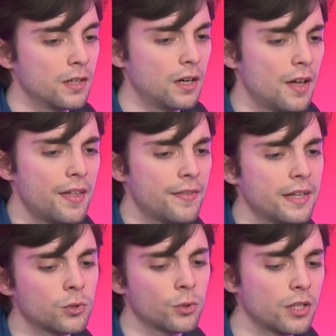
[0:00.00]

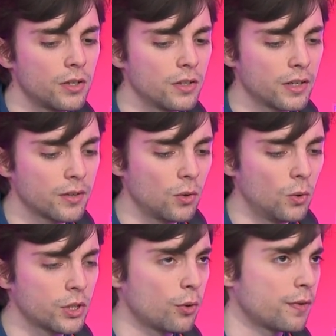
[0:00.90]
and that's also
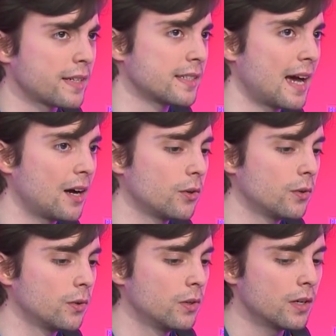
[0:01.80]
reflecting
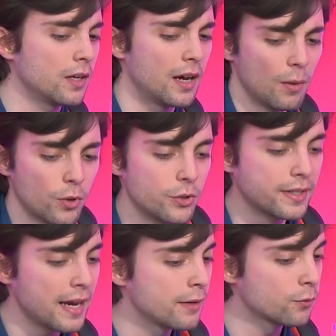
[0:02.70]
how and what you
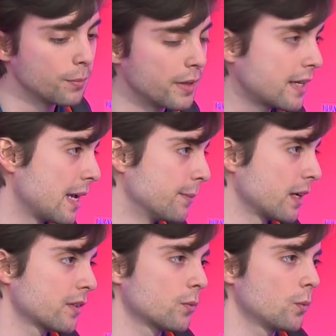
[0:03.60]
gain from a game.
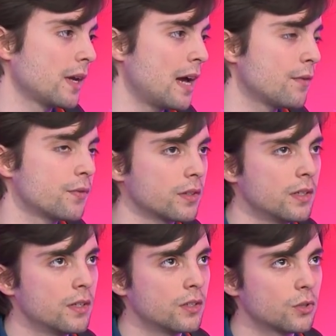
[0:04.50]
Like we have
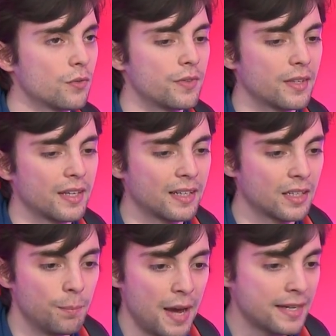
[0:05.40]
sort of the
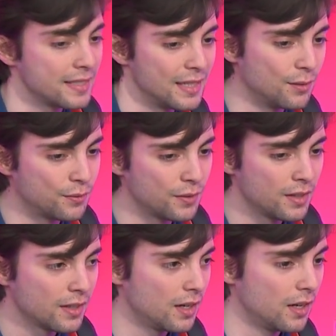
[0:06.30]
competitive
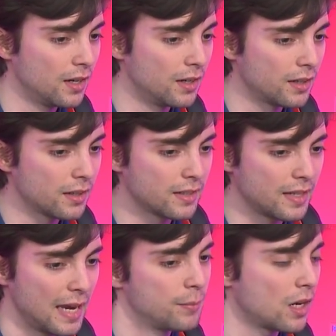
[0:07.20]

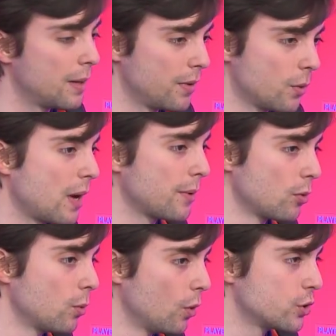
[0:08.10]
game type, and the way we
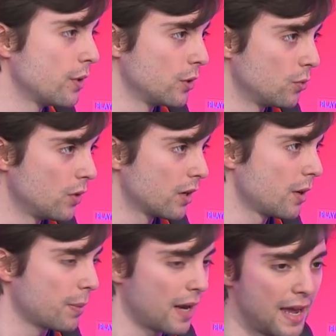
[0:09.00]
reward you if you
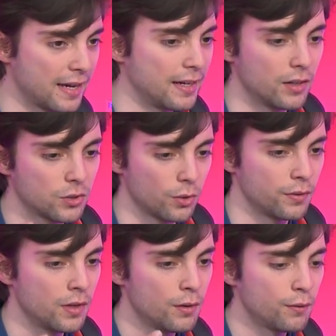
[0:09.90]
are playing in a sort
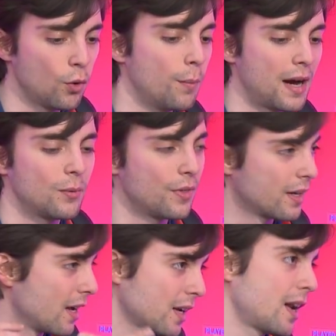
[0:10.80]
of format with
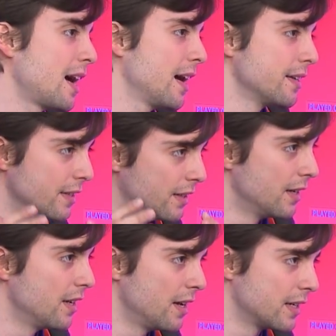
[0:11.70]
a clan,
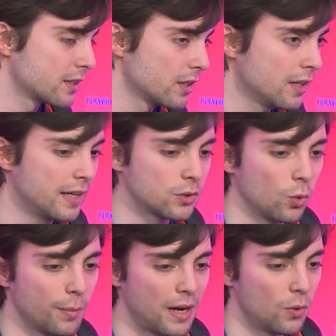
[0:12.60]
and it's
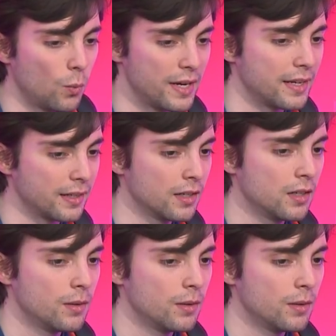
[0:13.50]
all about winning